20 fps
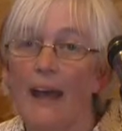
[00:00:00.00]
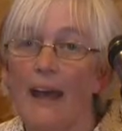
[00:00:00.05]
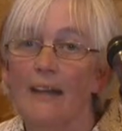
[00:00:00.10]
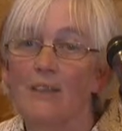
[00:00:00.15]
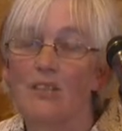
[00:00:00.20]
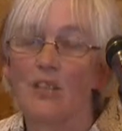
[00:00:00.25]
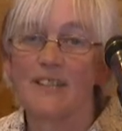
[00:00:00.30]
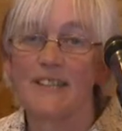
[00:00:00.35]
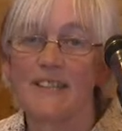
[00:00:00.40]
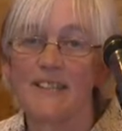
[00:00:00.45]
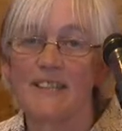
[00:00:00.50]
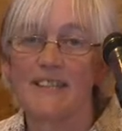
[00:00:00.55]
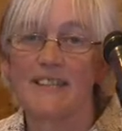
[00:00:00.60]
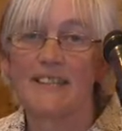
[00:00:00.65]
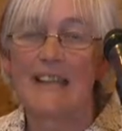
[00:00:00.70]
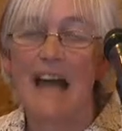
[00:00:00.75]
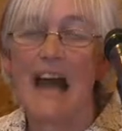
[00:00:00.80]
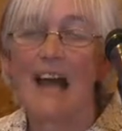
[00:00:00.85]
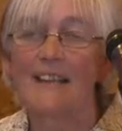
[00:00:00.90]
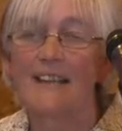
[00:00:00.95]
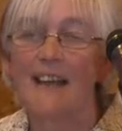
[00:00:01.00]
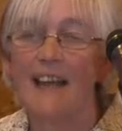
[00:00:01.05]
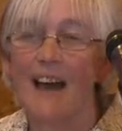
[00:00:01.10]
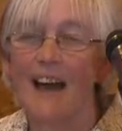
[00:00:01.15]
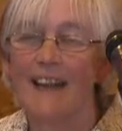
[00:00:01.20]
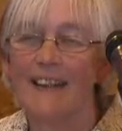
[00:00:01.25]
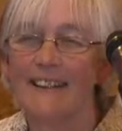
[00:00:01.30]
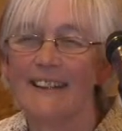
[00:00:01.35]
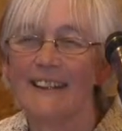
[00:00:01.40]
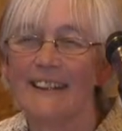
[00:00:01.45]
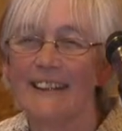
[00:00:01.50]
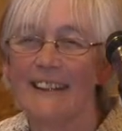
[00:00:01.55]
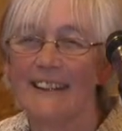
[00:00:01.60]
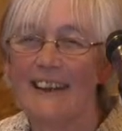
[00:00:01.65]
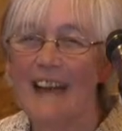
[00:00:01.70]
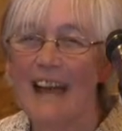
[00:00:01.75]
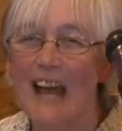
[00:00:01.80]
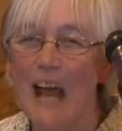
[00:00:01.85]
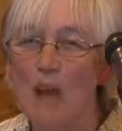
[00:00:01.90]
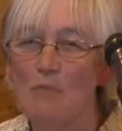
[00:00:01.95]
Just as a sideline,
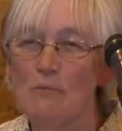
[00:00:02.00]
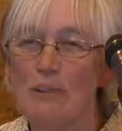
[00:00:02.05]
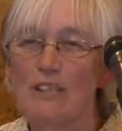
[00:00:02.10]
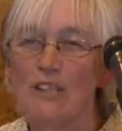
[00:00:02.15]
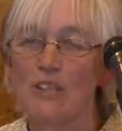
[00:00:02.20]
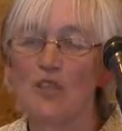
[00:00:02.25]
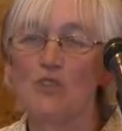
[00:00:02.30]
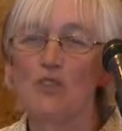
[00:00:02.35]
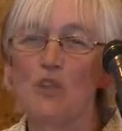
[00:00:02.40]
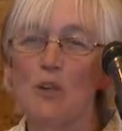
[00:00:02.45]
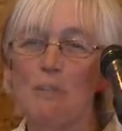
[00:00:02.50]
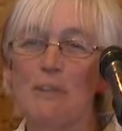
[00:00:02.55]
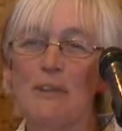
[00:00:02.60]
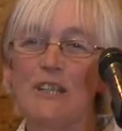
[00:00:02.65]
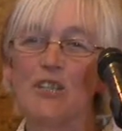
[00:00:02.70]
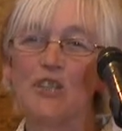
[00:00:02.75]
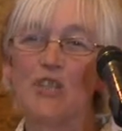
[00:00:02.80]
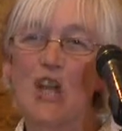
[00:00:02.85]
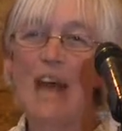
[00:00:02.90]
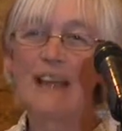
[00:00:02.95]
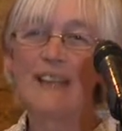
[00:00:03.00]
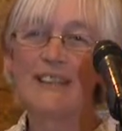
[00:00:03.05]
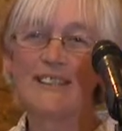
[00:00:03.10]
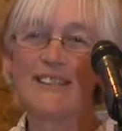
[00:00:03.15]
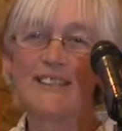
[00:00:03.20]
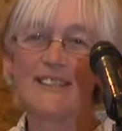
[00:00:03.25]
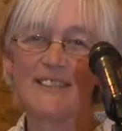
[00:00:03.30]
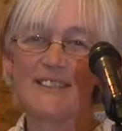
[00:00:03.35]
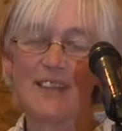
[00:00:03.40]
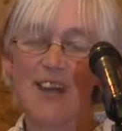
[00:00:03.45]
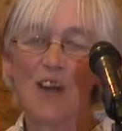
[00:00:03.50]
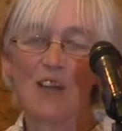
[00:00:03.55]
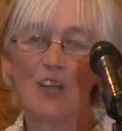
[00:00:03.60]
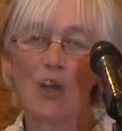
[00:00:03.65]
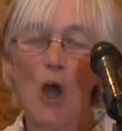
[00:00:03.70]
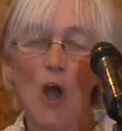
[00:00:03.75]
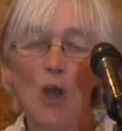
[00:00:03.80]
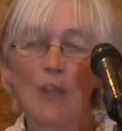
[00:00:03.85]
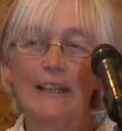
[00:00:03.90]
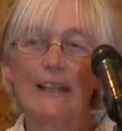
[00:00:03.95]
I'm extremely jealous that our
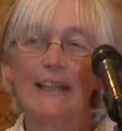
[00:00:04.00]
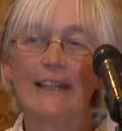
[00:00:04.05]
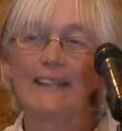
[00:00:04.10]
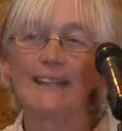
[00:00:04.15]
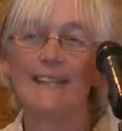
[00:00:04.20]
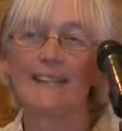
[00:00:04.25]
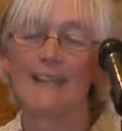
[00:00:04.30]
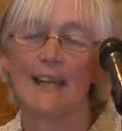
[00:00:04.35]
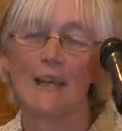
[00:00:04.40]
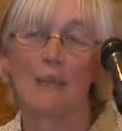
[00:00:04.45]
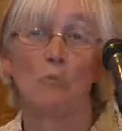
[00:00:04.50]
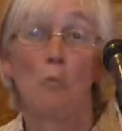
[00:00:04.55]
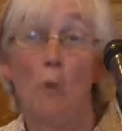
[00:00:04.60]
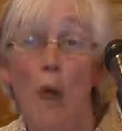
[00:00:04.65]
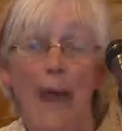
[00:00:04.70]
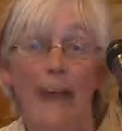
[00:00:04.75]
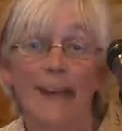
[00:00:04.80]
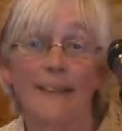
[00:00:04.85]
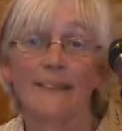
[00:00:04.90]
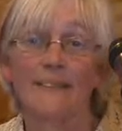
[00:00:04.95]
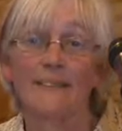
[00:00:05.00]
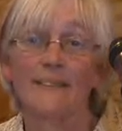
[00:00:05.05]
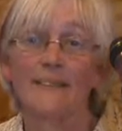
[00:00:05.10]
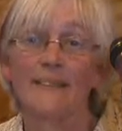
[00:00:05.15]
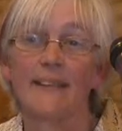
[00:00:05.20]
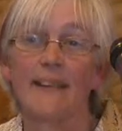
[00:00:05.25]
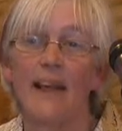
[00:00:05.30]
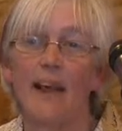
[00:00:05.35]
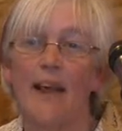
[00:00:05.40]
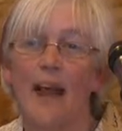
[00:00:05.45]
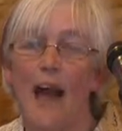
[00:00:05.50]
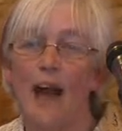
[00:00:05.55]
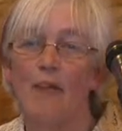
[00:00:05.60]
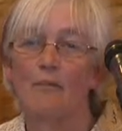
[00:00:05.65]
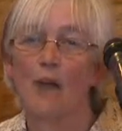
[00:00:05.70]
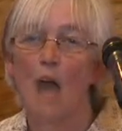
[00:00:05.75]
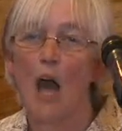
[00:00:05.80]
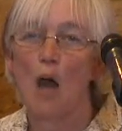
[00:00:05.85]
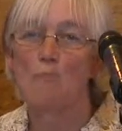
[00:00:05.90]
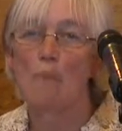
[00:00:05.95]
colleagues in Wales
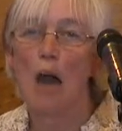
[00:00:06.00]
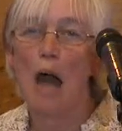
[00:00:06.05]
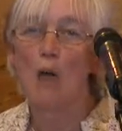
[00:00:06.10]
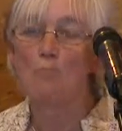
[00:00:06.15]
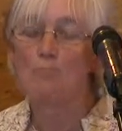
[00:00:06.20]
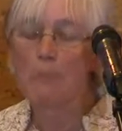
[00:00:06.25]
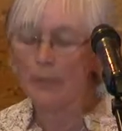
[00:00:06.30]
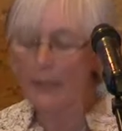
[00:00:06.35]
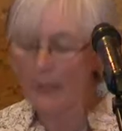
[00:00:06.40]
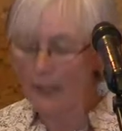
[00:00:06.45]
have come up